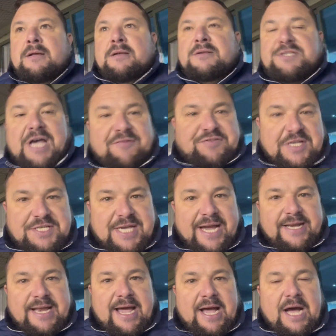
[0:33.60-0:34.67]
Tough to
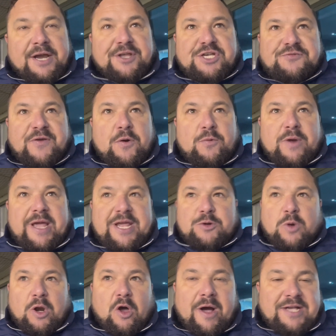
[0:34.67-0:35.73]
take that. Huddersfield
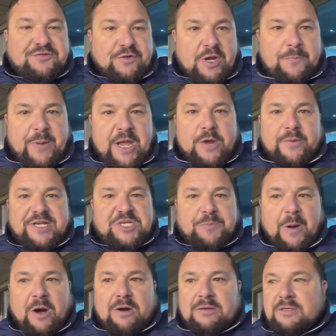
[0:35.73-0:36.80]
equalised from the penalty
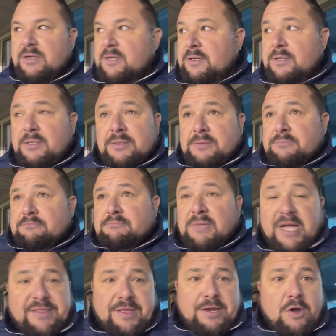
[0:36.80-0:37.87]
spot
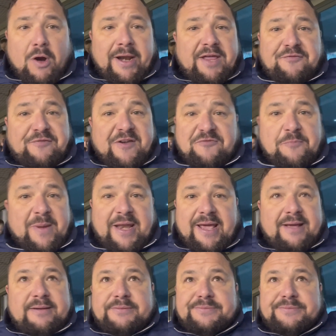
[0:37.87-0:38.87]
in the 95th minute.